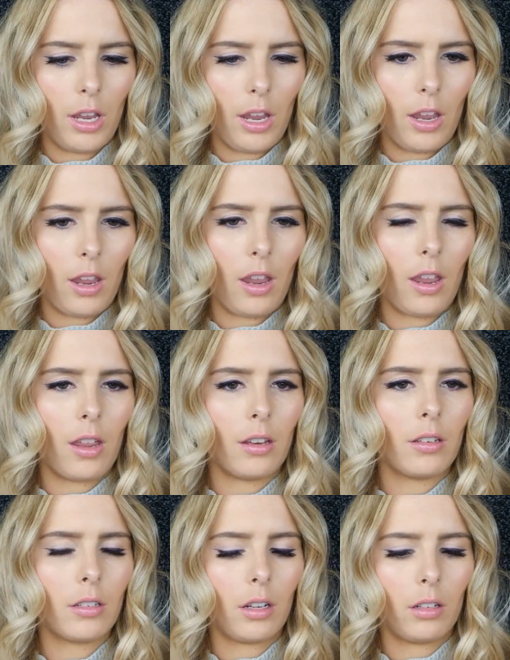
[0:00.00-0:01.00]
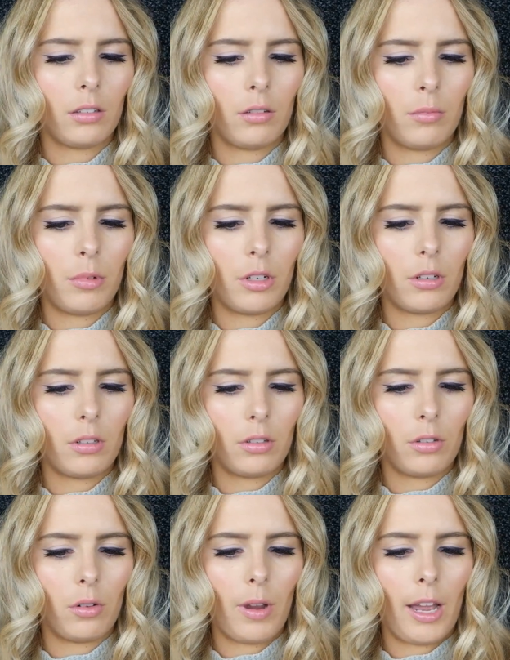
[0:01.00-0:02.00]
and a little bit of
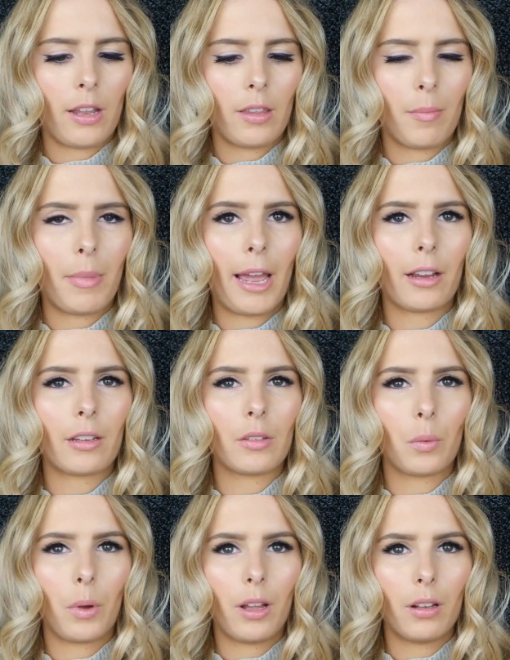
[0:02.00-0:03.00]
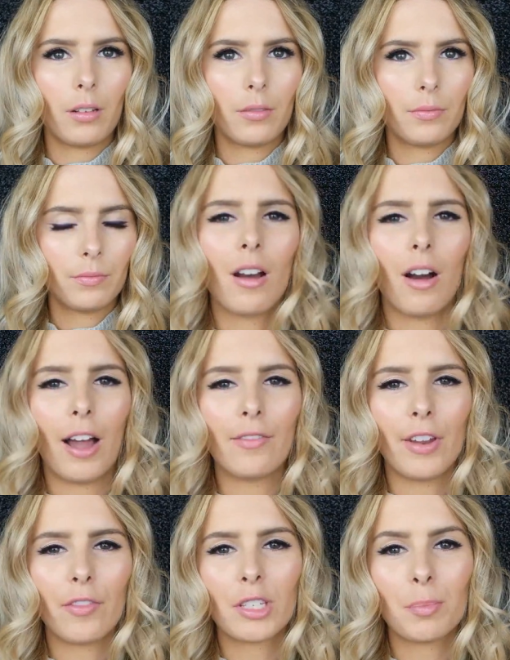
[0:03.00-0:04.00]
glue at the back as well.
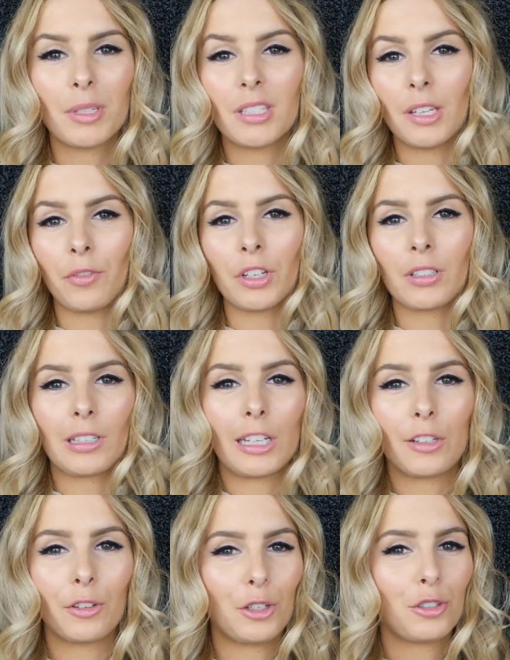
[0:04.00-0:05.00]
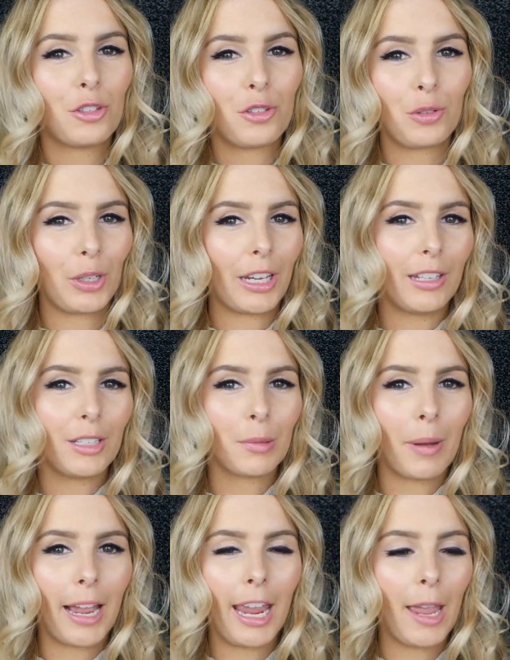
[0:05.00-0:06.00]
I've never specifically glued string
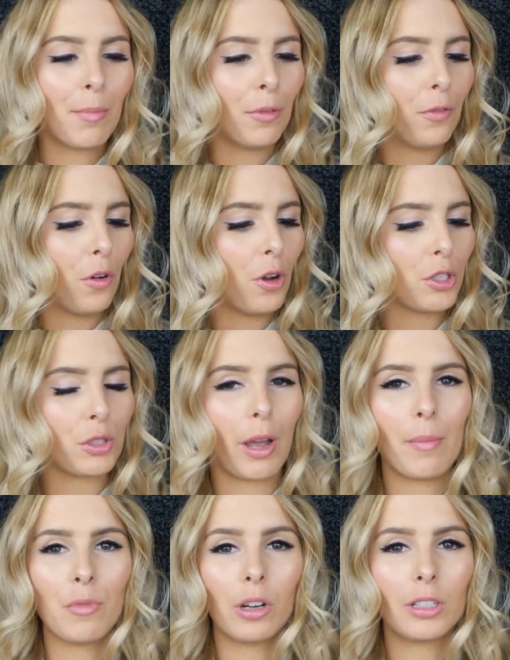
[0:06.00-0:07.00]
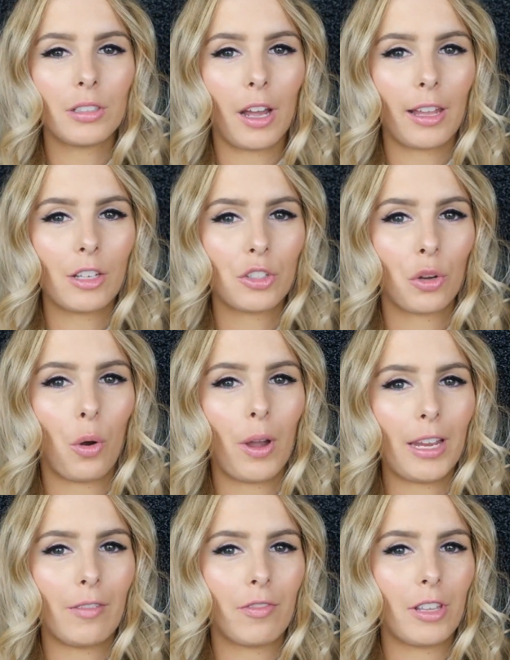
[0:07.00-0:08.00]
into my hair before, so I'm not entirely
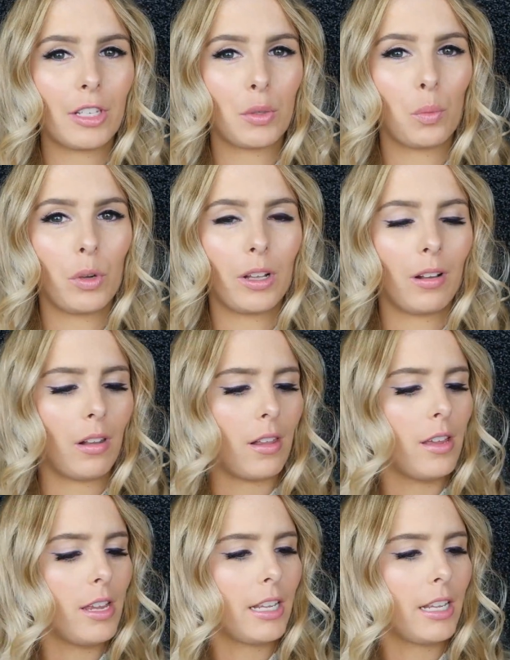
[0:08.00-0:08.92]
sure if this will